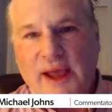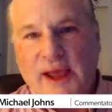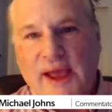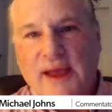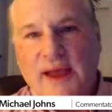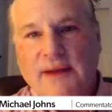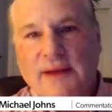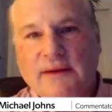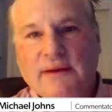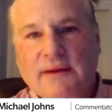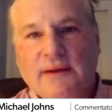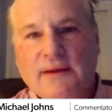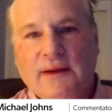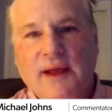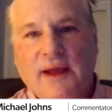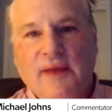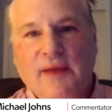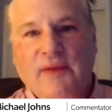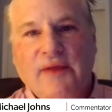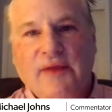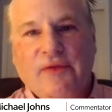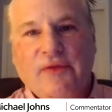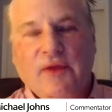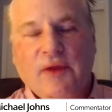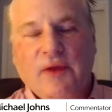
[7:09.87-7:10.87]
an end,
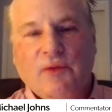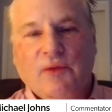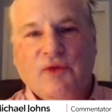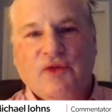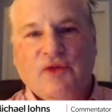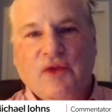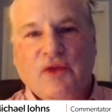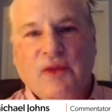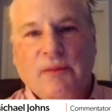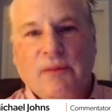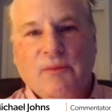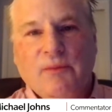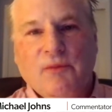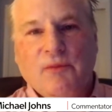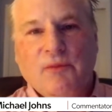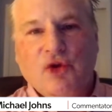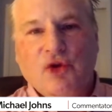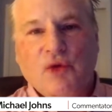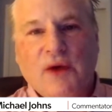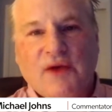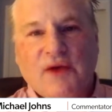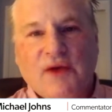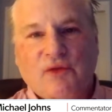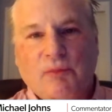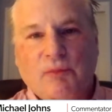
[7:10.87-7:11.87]
and that it was in the
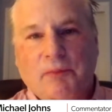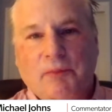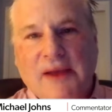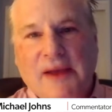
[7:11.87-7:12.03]
U S